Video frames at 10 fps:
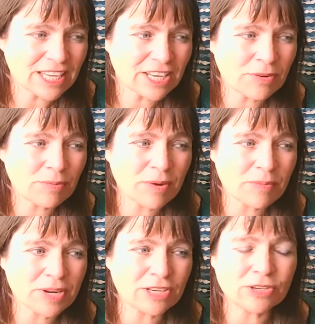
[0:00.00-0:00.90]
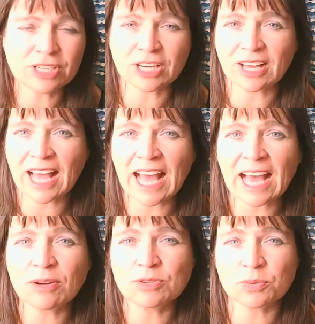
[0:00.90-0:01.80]
when we look at
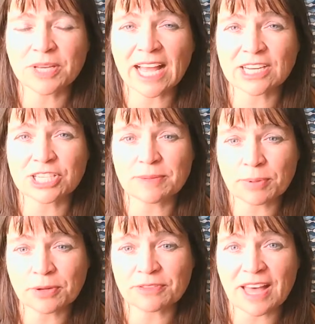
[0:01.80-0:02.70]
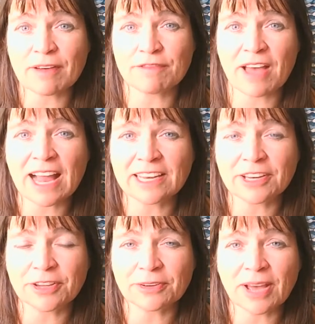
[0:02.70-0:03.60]
how do we actually put that
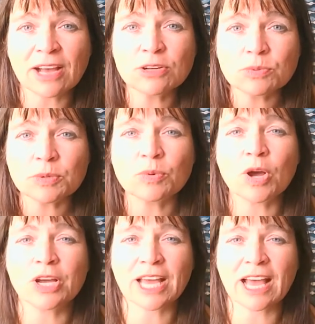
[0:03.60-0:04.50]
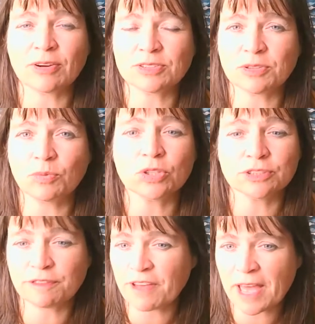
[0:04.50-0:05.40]
value, how do we work out what's
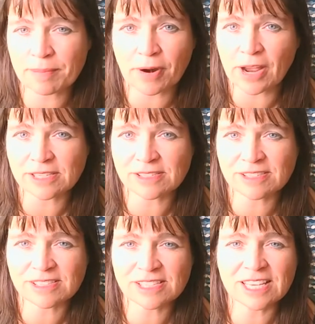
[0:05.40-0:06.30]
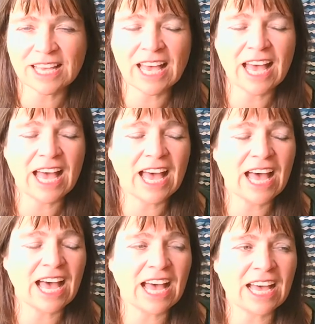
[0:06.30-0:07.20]
a fair price?
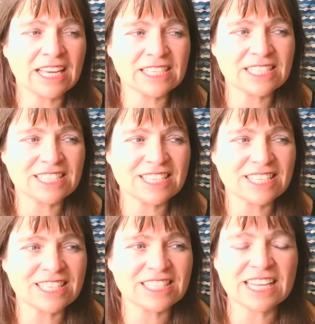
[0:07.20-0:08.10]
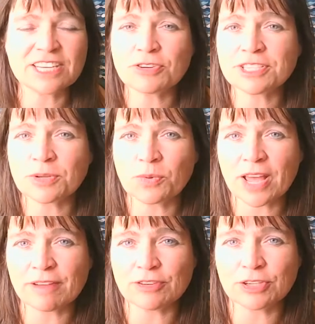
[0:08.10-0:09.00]
And there's an interesting
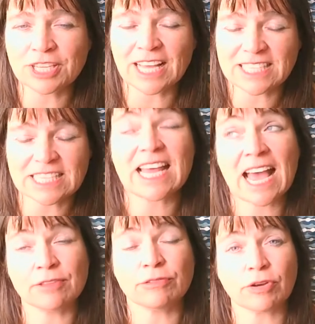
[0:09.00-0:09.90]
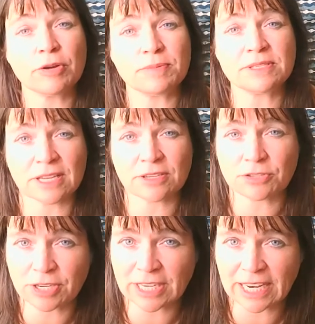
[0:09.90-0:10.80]
way of looking at it
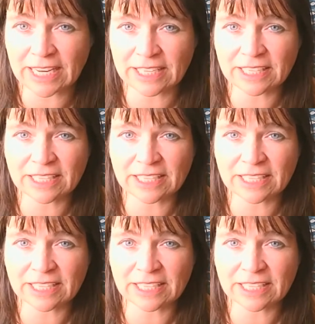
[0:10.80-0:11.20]
anthropocentrically,